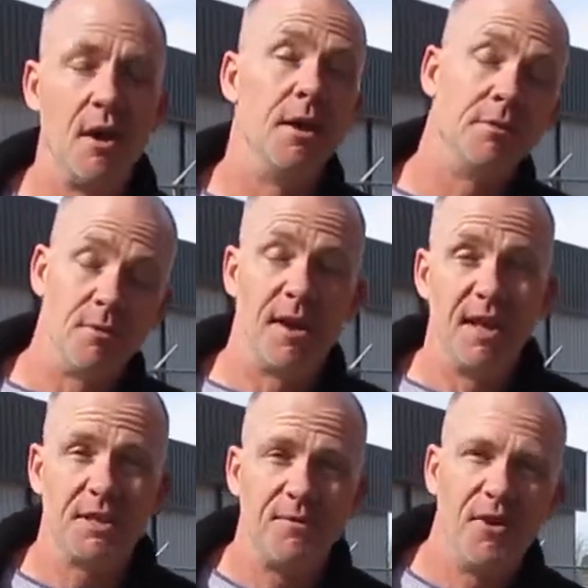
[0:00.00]
all. And
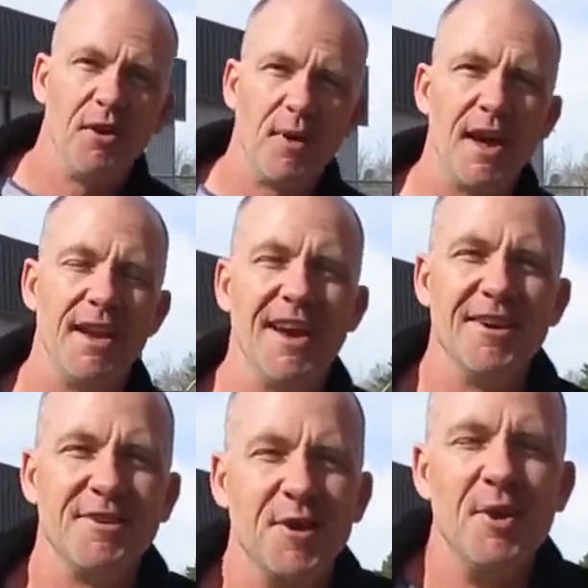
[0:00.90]
it's full right
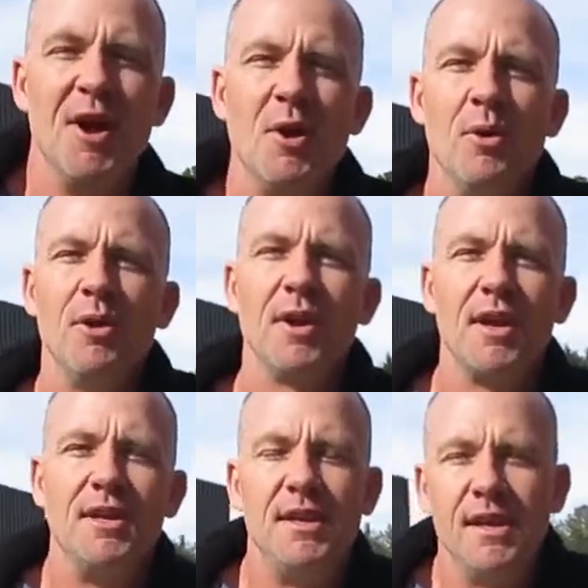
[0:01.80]
now, so we're
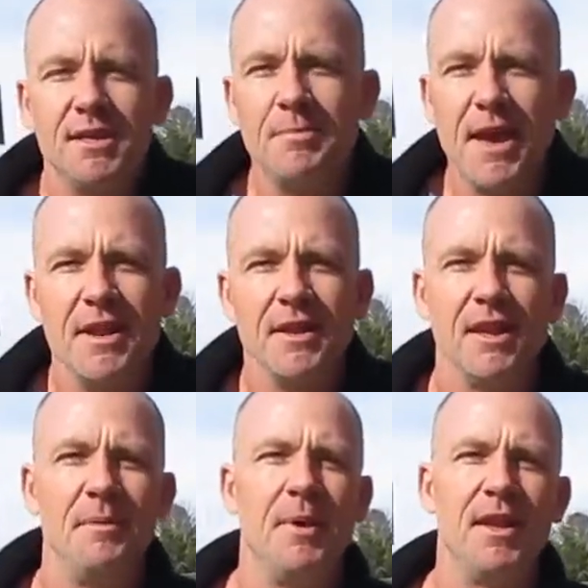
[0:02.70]
looking to expand a
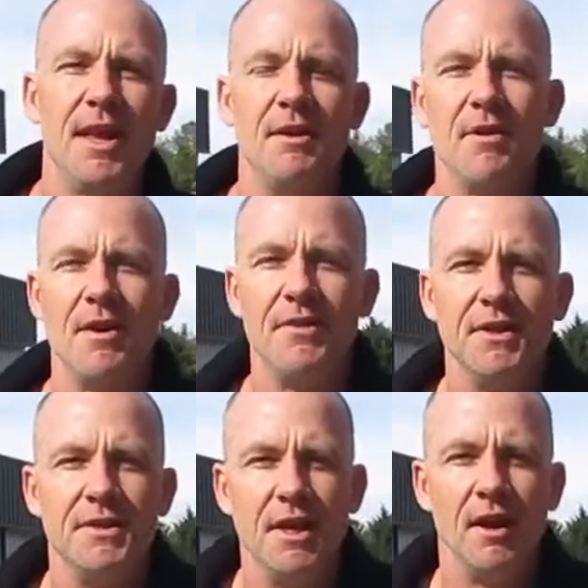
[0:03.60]
little bit later on
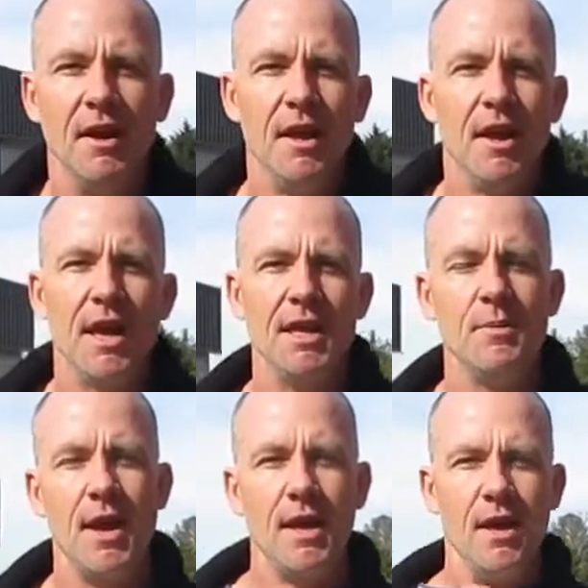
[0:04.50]
this year.
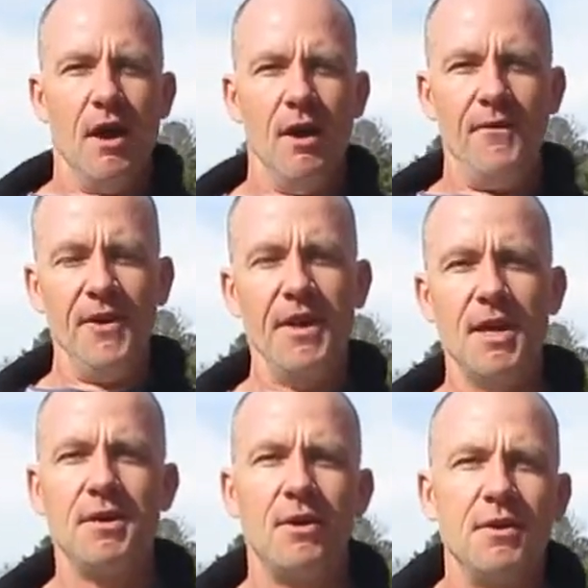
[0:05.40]
Anyway, hopefully
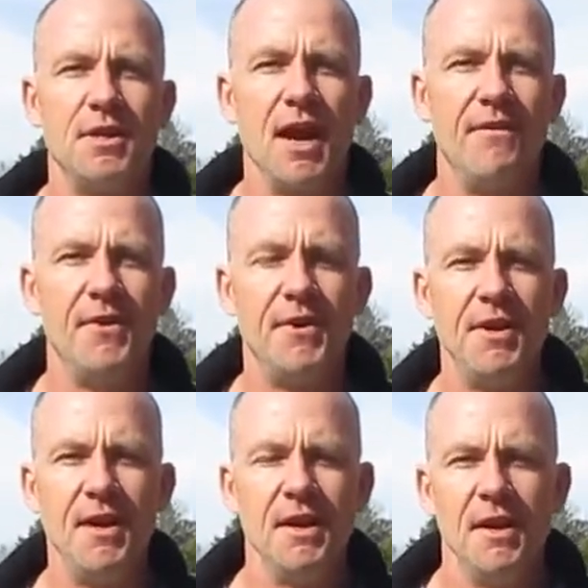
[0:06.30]
that tour is helpful
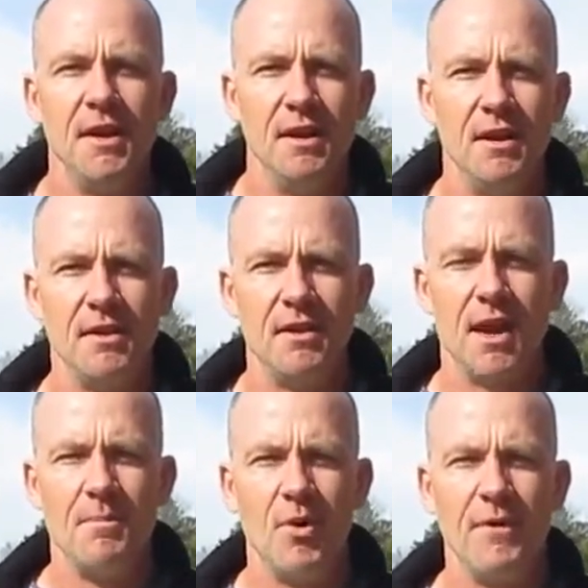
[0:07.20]
to you. You
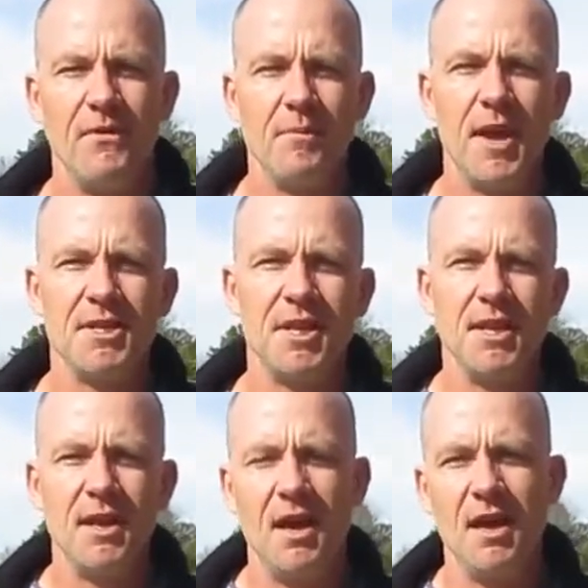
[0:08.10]
got more
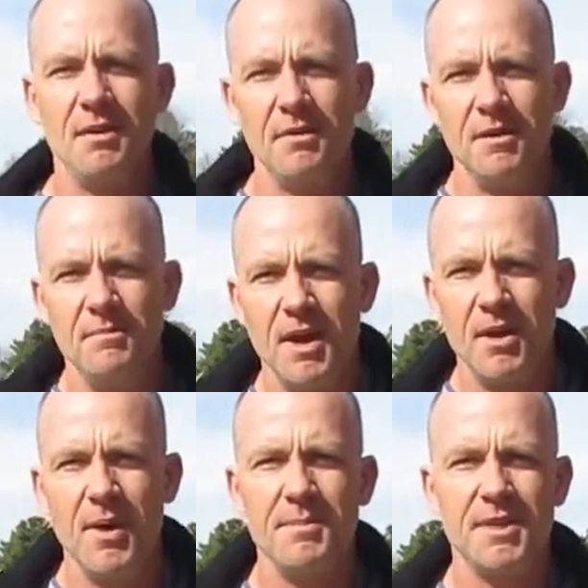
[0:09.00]
information on
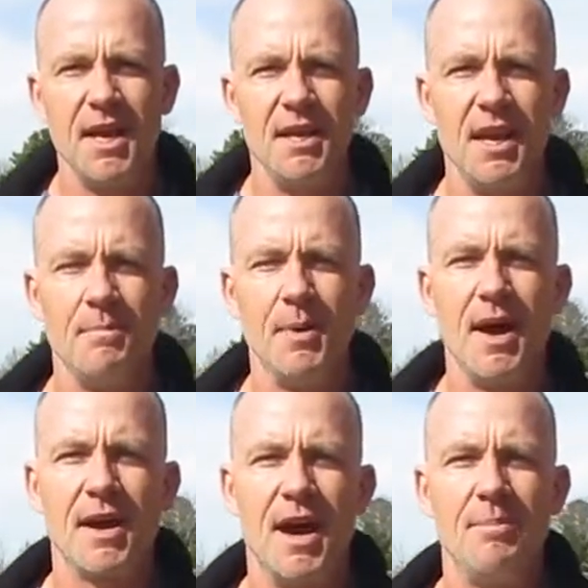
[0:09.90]
my website at
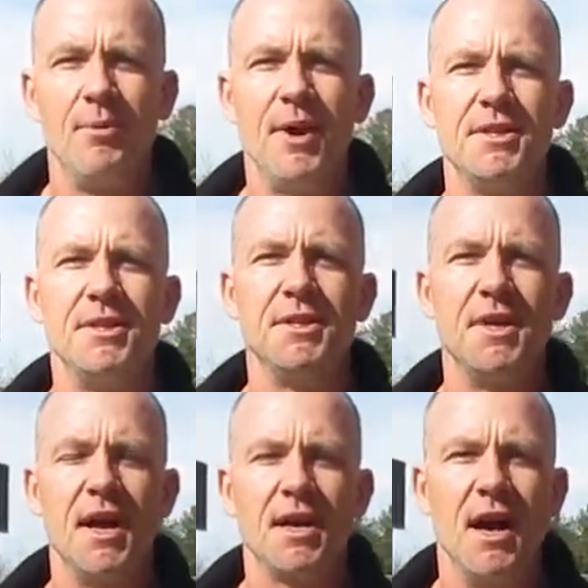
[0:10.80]

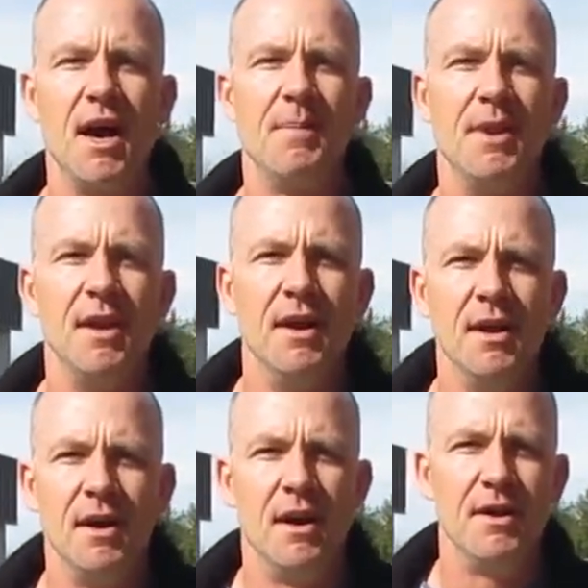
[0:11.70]
blockoperations.com and
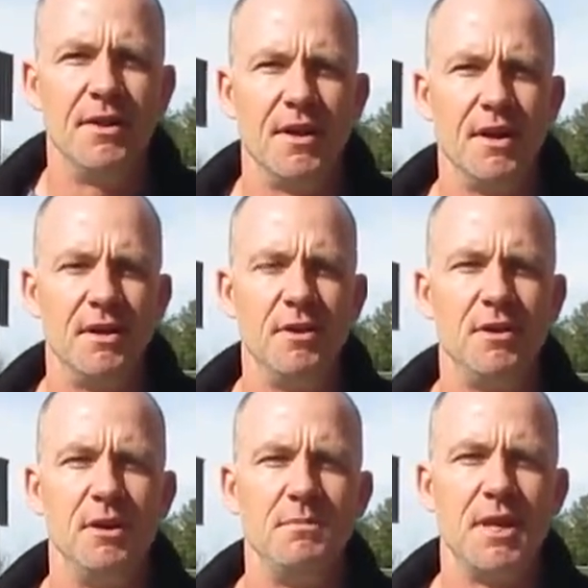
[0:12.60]
on the
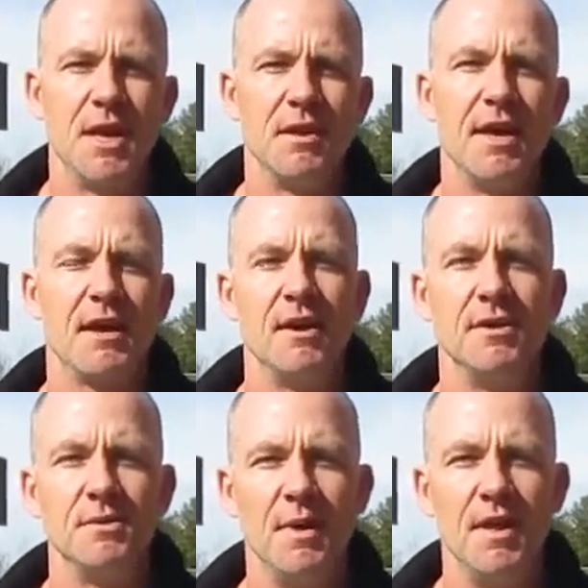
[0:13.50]
YouTube channel that
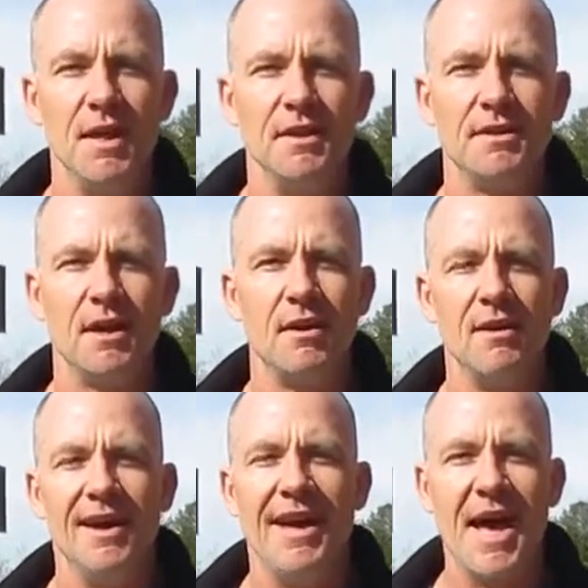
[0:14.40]
goes with it. So
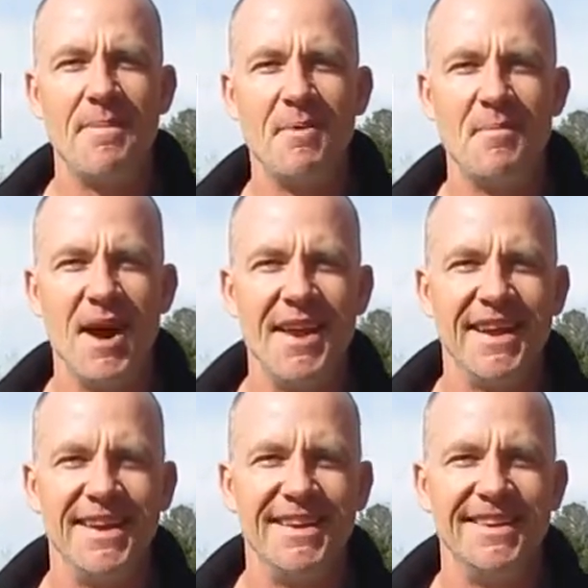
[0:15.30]
happy mining.